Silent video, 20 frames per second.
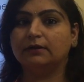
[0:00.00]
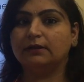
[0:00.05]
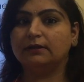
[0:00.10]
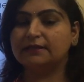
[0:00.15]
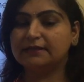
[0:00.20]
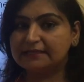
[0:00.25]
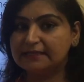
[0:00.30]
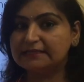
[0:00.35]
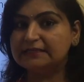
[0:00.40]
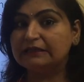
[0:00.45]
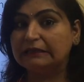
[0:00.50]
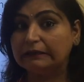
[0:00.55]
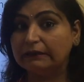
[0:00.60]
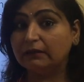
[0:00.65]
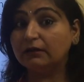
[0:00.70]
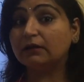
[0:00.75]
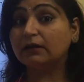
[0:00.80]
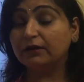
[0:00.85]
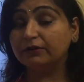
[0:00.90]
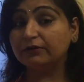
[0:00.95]
This is
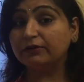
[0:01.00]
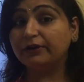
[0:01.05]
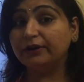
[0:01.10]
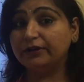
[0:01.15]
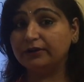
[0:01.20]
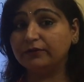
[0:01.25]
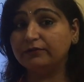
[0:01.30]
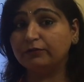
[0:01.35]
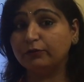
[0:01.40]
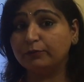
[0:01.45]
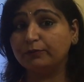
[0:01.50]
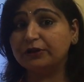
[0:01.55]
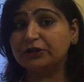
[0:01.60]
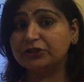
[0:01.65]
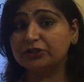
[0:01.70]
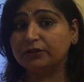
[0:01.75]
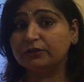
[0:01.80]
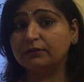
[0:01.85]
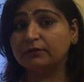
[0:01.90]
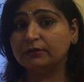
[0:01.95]
real concrete
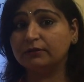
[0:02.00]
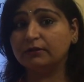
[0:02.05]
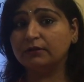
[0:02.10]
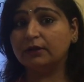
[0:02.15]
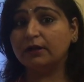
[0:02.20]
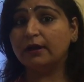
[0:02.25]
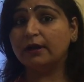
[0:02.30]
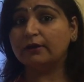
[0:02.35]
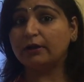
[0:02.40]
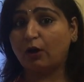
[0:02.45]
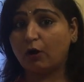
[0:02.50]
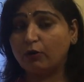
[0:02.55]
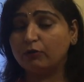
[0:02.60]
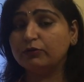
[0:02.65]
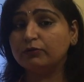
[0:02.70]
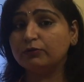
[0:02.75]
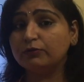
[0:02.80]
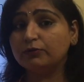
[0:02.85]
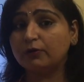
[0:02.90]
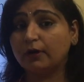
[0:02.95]
information. And
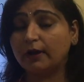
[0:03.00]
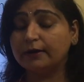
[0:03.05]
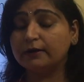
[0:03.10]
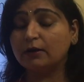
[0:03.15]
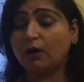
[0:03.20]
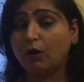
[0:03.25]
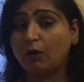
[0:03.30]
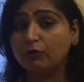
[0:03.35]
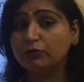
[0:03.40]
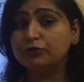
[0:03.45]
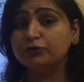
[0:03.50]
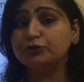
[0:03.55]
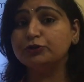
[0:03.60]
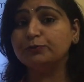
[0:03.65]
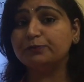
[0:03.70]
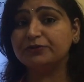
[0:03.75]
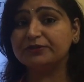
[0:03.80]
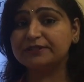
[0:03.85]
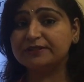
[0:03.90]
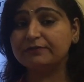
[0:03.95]
how do
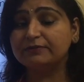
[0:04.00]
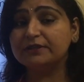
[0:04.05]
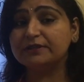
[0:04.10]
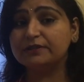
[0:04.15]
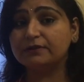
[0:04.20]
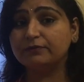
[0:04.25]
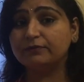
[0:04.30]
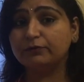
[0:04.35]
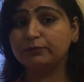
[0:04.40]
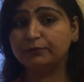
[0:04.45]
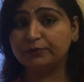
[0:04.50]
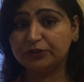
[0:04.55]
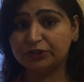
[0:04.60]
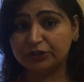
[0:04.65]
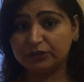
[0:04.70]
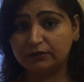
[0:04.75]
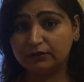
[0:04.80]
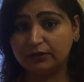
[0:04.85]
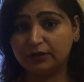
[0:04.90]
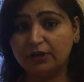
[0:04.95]
you perceive this
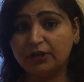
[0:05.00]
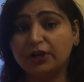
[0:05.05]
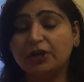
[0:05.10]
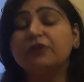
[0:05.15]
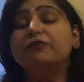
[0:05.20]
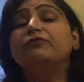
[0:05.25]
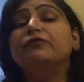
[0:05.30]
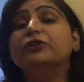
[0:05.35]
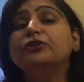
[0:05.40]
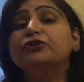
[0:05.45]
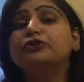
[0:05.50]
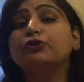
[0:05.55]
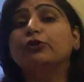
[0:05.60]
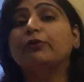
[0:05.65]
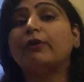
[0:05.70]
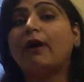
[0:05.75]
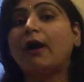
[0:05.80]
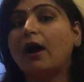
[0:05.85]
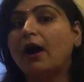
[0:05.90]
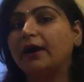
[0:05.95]
information? With
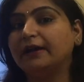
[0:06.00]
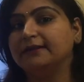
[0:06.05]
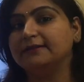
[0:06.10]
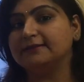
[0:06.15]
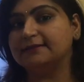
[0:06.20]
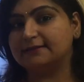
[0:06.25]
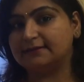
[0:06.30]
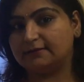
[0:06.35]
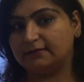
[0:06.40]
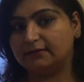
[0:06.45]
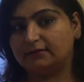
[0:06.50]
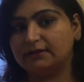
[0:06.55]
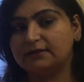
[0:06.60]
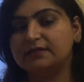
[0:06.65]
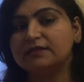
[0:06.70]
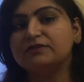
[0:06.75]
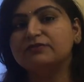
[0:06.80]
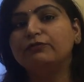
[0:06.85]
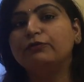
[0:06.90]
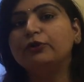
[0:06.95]
your eyes.
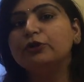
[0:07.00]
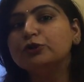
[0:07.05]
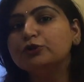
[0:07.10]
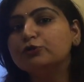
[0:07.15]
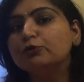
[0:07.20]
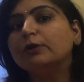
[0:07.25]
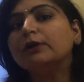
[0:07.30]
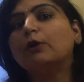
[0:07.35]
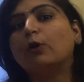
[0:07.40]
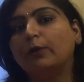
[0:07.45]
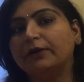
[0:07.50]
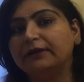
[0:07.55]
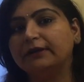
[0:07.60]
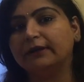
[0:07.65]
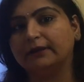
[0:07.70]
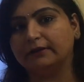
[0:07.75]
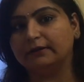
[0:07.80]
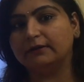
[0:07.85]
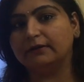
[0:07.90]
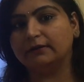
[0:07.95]
This is visual
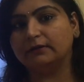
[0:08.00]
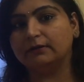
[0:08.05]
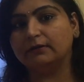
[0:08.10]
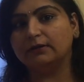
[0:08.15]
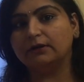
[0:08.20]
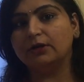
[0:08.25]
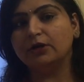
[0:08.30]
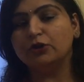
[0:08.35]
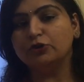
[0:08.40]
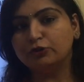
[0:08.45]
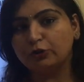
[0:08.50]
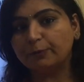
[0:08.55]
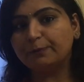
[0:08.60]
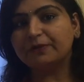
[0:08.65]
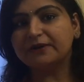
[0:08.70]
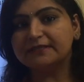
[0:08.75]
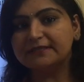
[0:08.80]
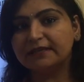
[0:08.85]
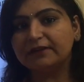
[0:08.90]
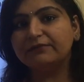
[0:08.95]
content. You are
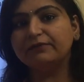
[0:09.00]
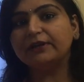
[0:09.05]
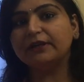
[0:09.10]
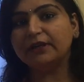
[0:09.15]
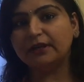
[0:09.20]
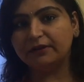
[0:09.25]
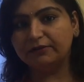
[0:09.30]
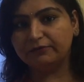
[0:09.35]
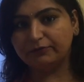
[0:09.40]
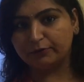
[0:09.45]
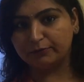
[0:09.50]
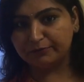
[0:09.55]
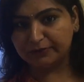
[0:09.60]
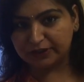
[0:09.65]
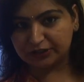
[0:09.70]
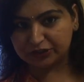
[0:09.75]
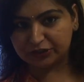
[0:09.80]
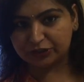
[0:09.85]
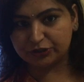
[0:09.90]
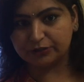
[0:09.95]
perceiving
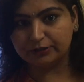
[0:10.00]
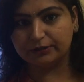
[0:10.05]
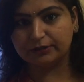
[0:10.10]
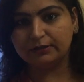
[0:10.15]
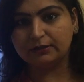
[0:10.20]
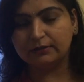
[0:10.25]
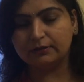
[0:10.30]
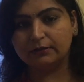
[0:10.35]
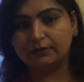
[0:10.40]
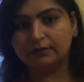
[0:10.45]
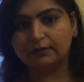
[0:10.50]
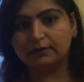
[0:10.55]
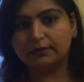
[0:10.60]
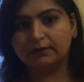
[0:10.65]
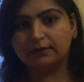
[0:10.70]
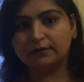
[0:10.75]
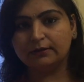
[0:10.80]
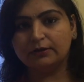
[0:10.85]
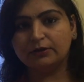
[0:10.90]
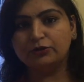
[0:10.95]
information.
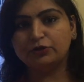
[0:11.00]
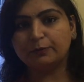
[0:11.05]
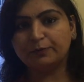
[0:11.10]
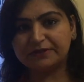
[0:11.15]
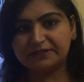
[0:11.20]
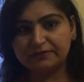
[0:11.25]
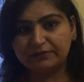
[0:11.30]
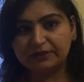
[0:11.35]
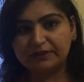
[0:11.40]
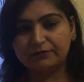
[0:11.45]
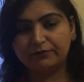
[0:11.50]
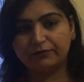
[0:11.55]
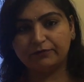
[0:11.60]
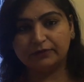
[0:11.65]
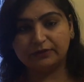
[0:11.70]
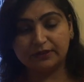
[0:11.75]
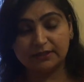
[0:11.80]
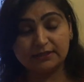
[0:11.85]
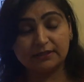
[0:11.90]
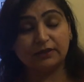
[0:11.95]
You are perceiving
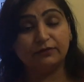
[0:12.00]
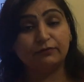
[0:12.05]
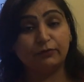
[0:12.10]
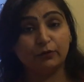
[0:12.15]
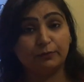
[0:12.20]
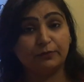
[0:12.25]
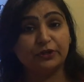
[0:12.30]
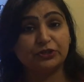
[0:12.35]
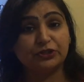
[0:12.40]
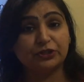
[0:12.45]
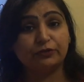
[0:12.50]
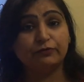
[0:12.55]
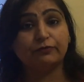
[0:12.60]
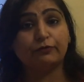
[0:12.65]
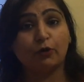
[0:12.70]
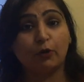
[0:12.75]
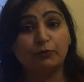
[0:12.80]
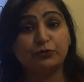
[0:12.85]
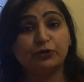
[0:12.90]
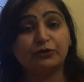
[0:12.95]
this information
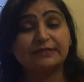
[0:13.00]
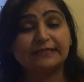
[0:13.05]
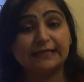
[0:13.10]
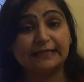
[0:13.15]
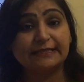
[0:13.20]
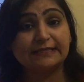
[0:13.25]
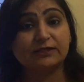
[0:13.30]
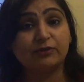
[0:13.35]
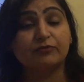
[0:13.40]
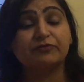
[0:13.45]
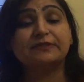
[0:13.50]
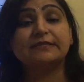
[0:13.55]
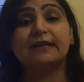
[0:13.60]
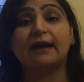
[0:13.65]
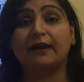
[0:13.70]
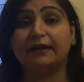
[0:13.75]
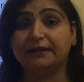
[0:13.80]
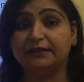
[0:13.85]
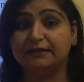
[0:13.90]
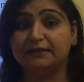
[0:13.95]
from your sense of
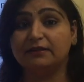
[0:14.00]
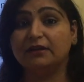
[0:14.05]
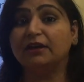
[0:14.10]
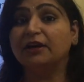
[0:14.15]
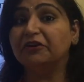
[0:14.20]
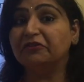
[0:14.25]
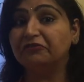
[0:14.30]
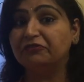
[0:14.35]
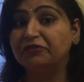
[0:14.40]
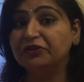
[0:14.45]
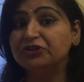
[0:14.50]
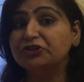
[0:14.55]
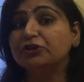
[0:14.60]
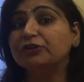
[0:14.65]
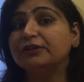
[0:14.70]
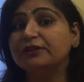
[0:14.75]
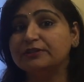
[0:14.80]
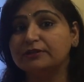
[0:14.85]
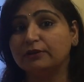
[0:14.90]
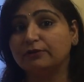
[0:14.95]
sight.
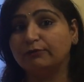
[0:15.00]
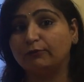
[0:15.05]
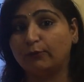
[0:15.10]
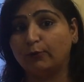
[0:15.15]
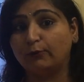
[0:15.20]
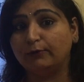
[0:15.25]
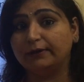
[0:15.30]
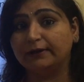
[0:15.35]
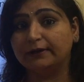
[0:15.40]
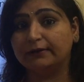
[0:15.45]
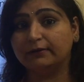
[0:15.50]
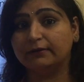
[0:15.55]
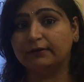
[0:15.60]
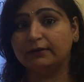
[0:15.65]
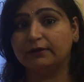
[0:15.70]
Vision is involved.